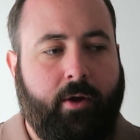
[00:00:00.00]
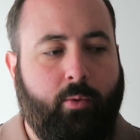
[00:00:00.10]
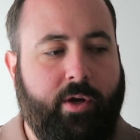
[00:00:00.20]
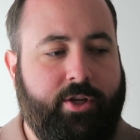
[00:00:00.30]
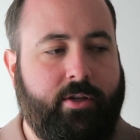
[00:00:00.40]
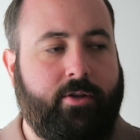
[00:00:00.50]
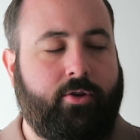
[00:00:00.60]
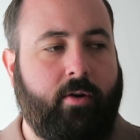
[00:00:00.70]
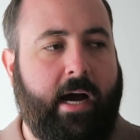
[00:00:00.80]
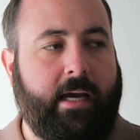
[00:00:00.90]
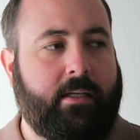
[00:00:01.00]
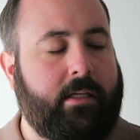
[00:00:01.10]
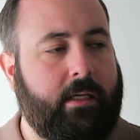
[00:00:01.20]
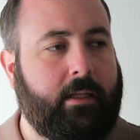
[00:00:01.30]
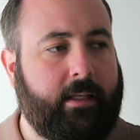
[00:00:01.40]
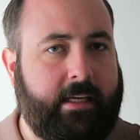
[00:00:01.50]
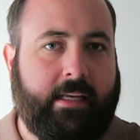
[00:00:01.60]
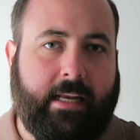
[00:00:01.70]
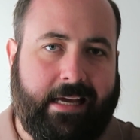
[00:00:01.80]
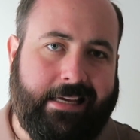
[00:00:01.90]
We should try to
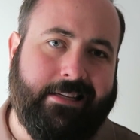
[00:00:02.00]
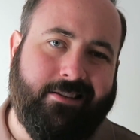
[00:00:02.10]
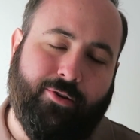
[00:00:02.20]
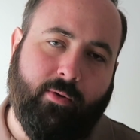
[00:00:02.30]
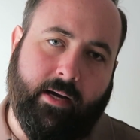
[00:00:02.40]
lean into